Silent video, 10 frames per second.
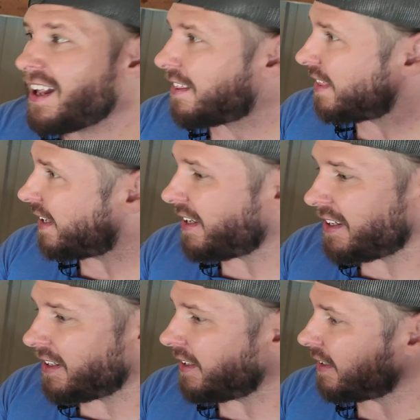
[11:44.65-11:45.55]

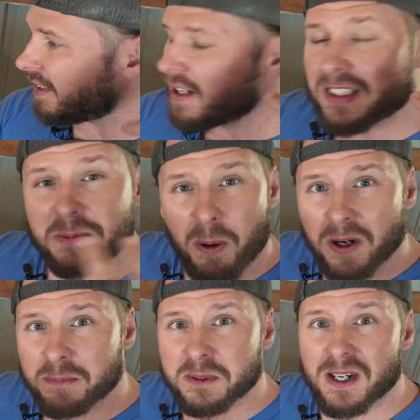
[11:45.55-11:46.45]
the
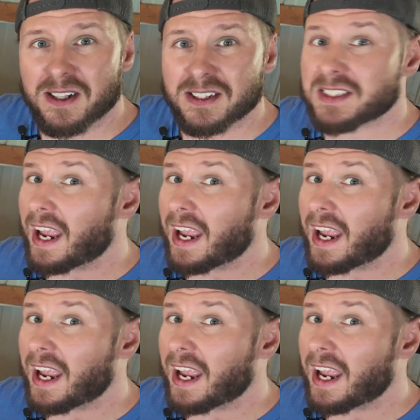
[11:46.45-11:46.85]
spark plugs,